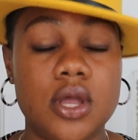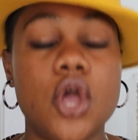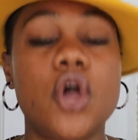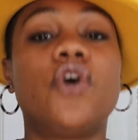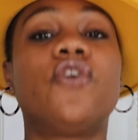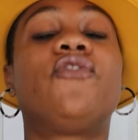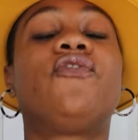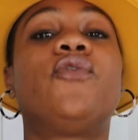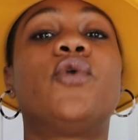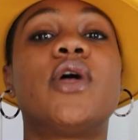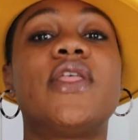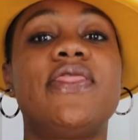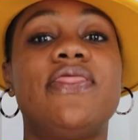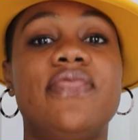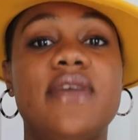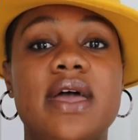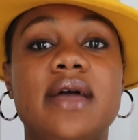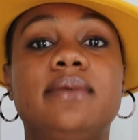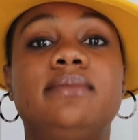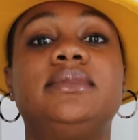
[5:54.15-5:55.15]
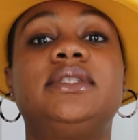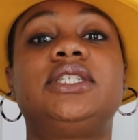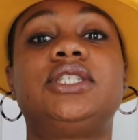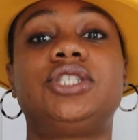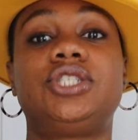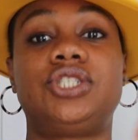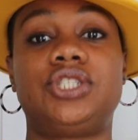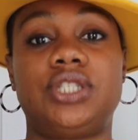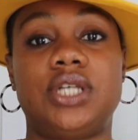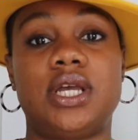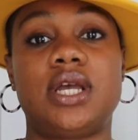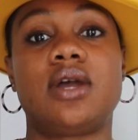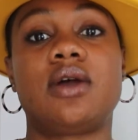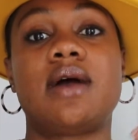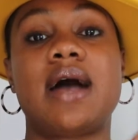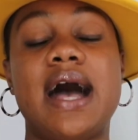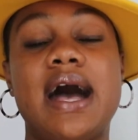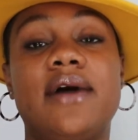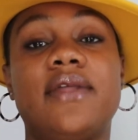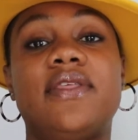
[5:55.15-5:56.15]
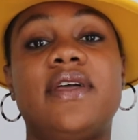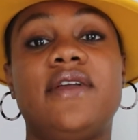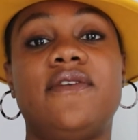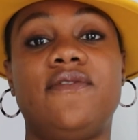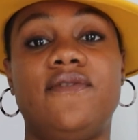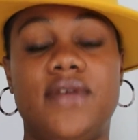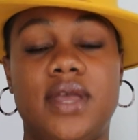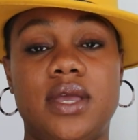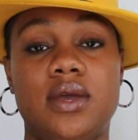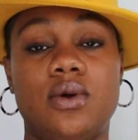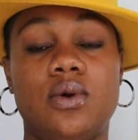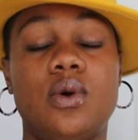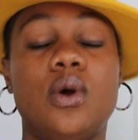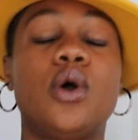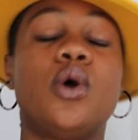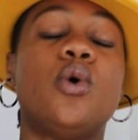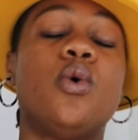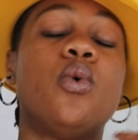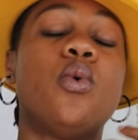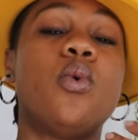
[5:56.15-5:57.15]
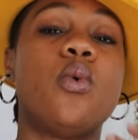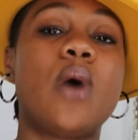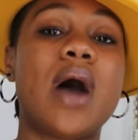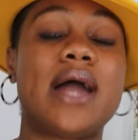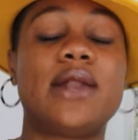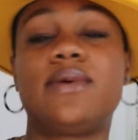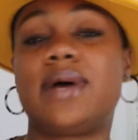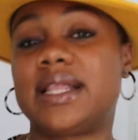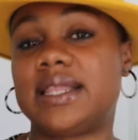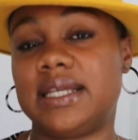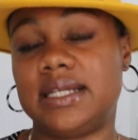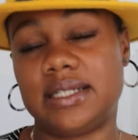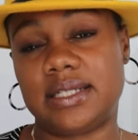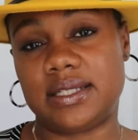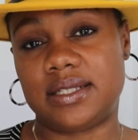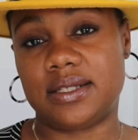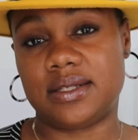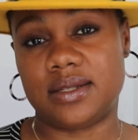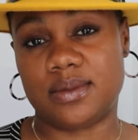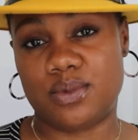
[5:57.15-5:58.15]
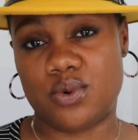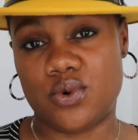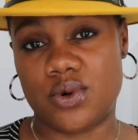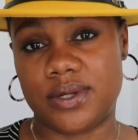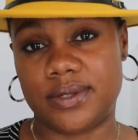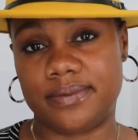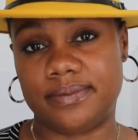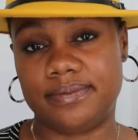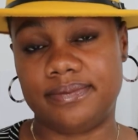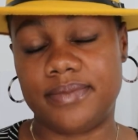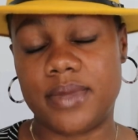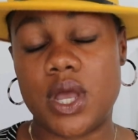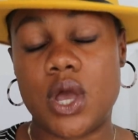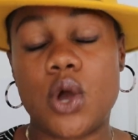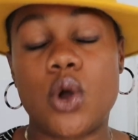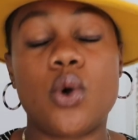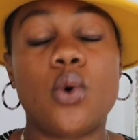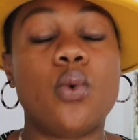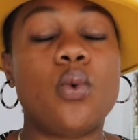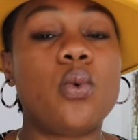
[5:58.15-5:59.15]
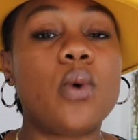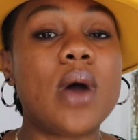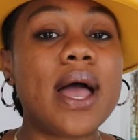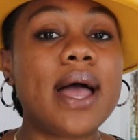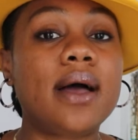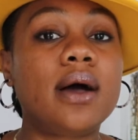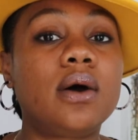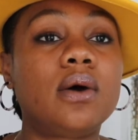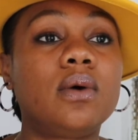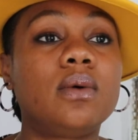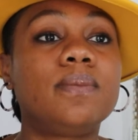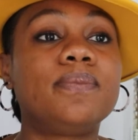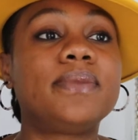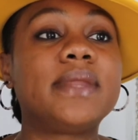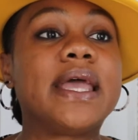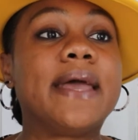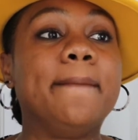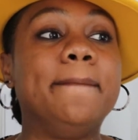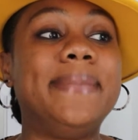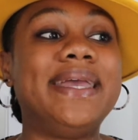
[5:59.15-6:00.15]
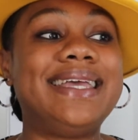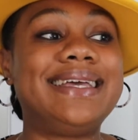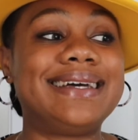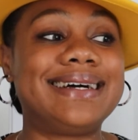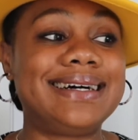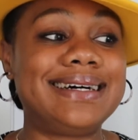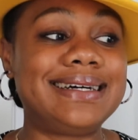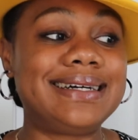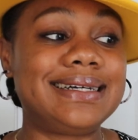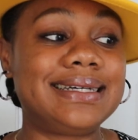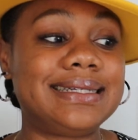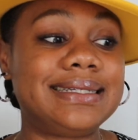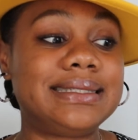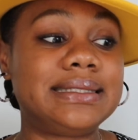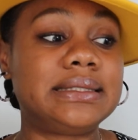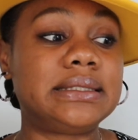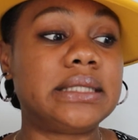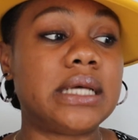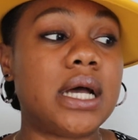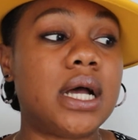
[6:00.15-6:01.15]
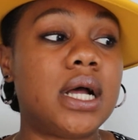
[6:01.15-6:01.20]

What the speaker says: for them to share how they feel. Why do I think this is important? Well, because